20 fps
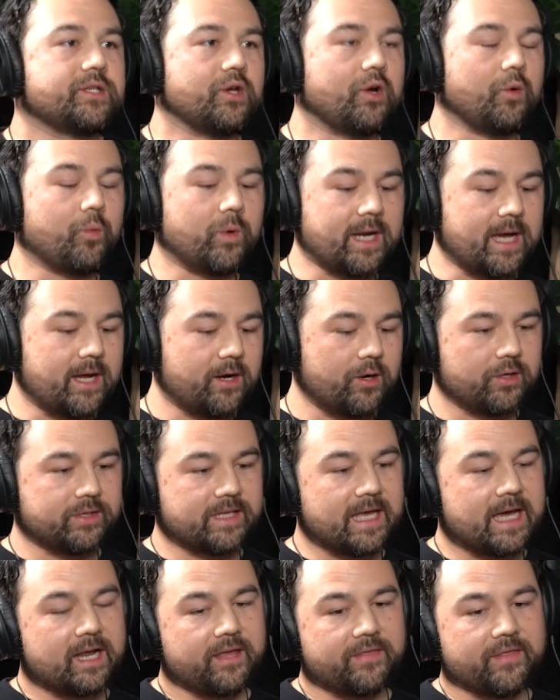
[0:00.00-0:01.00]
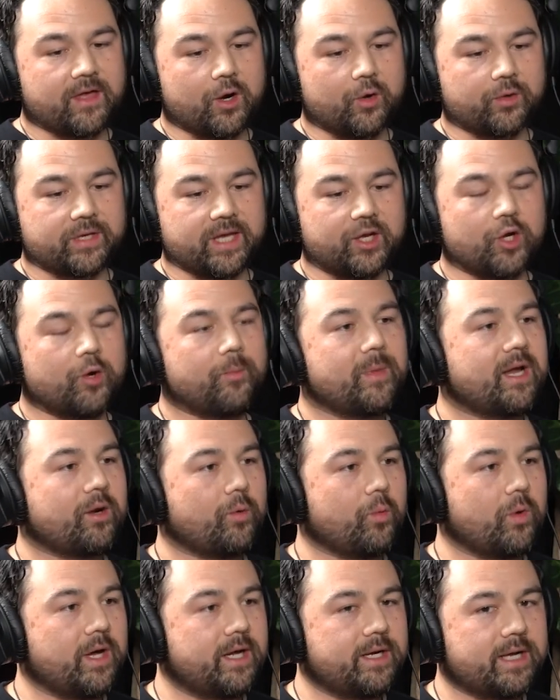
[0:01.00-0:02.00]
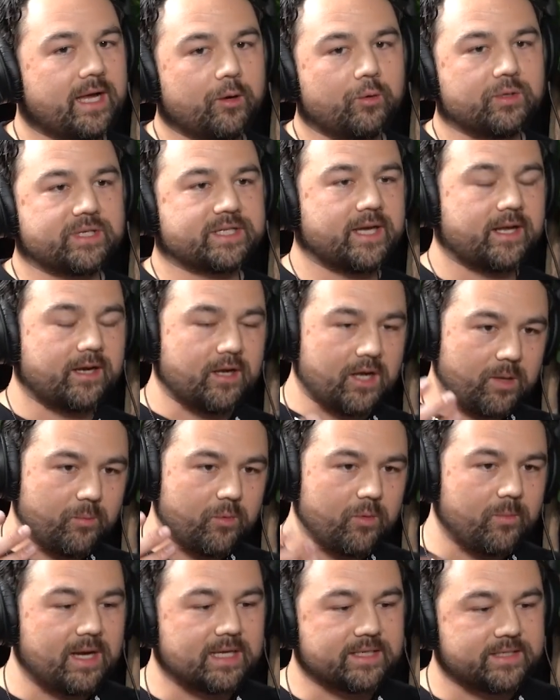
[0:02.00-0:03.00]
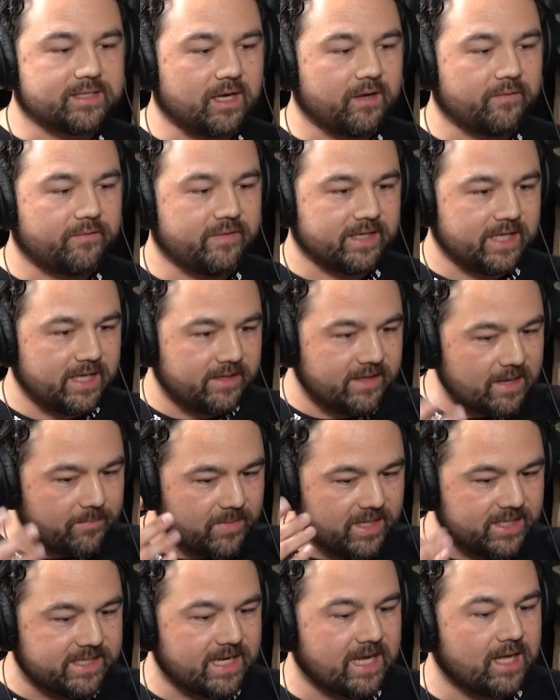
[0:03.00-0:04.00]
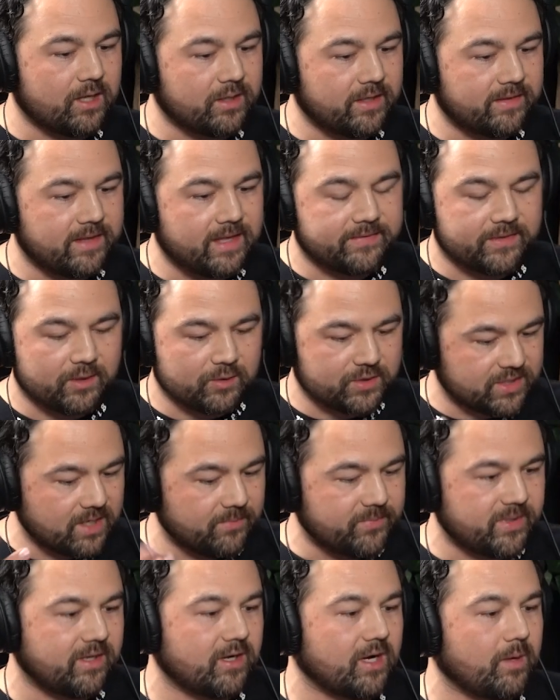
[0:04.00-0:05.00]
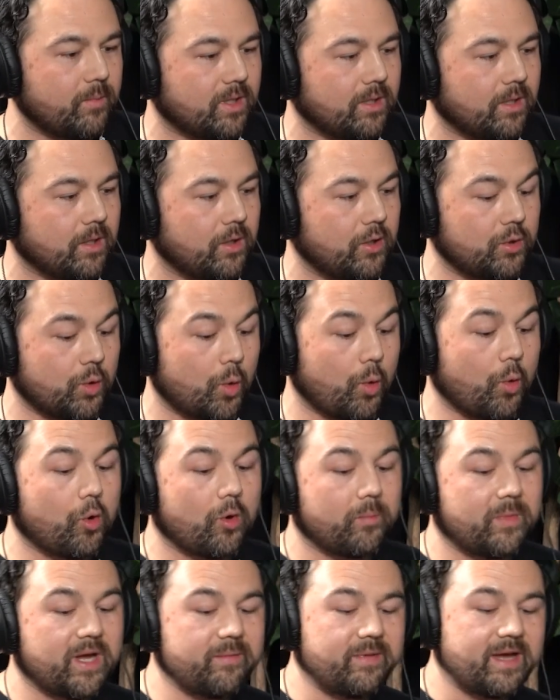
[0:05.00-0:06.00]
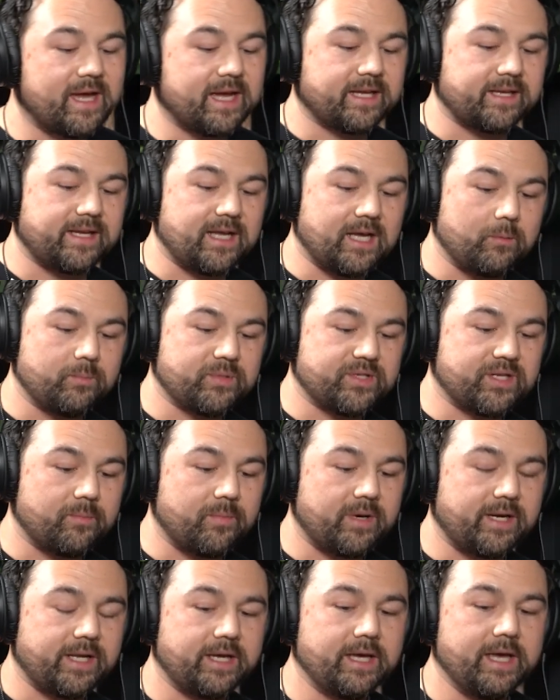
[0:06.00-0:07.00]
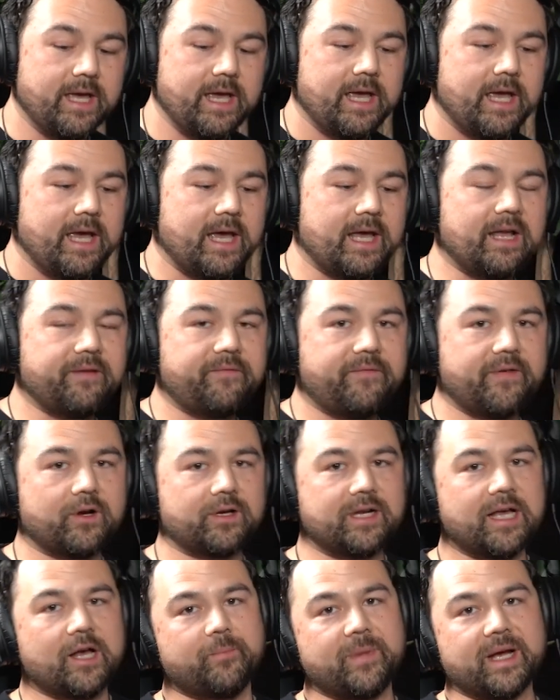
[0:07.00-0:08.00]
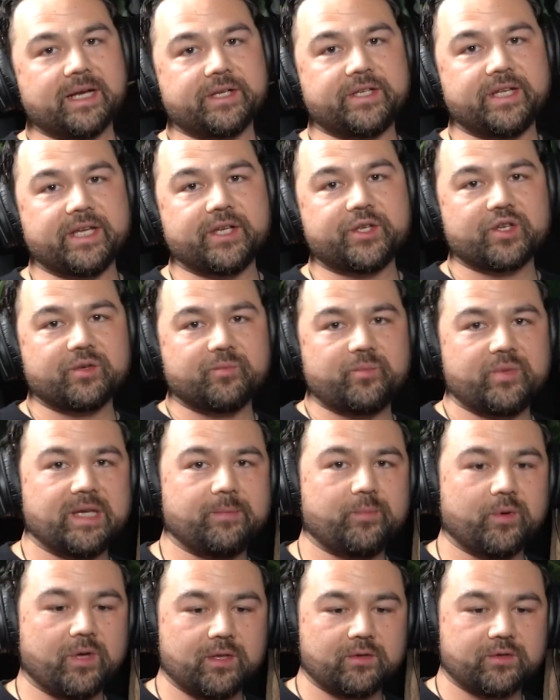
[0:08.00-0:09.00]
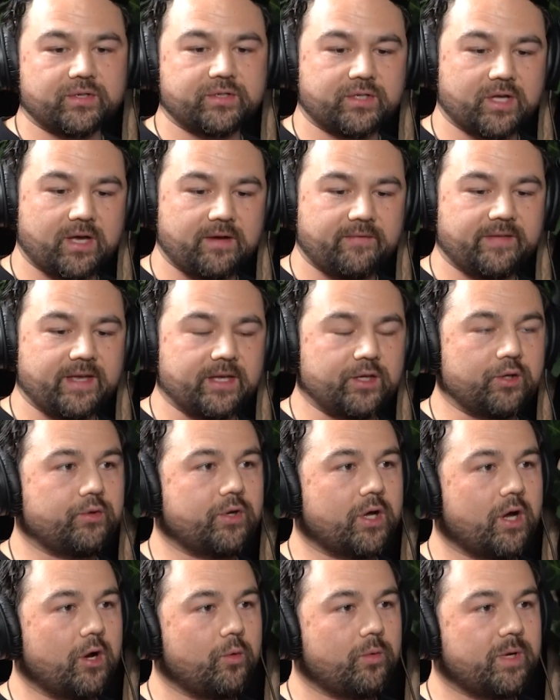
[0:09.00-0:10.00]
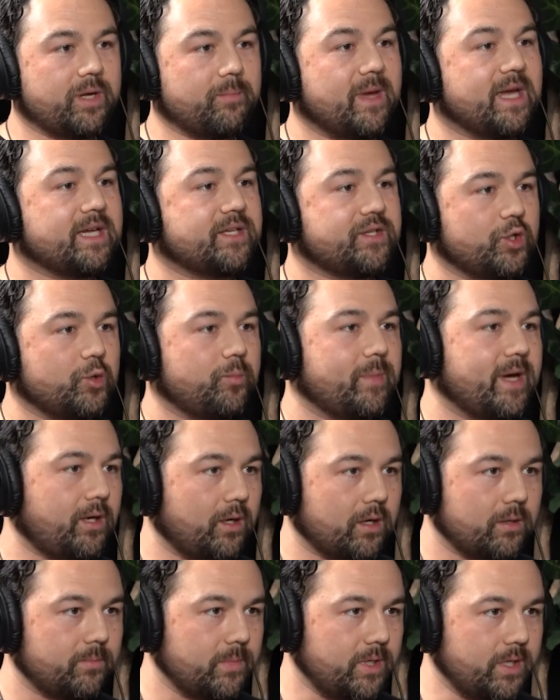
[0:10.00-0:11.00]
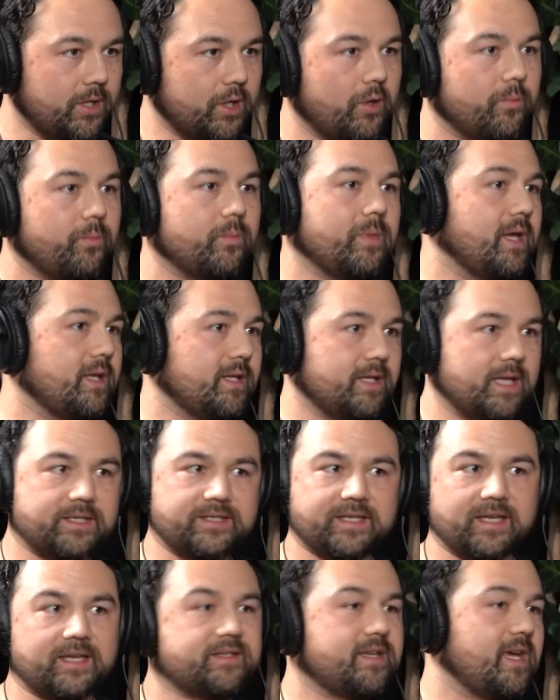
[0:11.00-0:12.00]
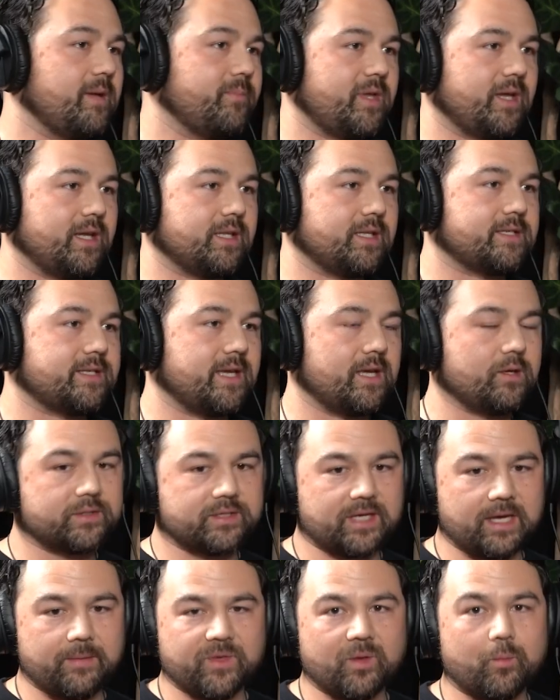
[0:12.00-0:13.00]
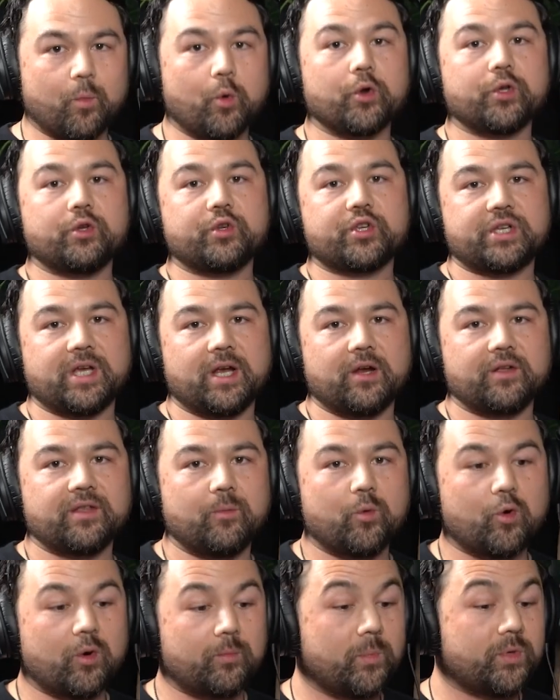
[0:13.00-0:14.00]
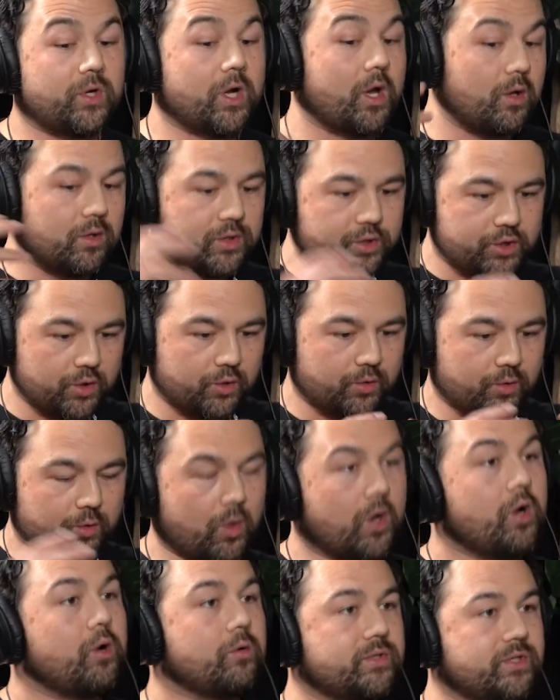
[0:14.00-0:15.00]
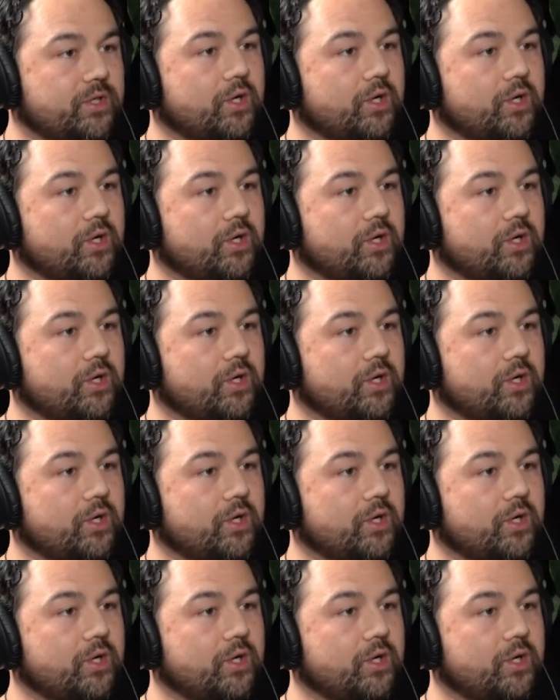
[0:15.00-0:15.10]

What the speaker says: So when I heard that, I thought, okay, no matter what, I always got to humble myself and get in that mentality that there's something here I'm going to learn, or maybe I can help somebody. And I figured out by teaching people other stuff that it makes you better. Same thing in the sales game. The more you share, the more knowledge grows,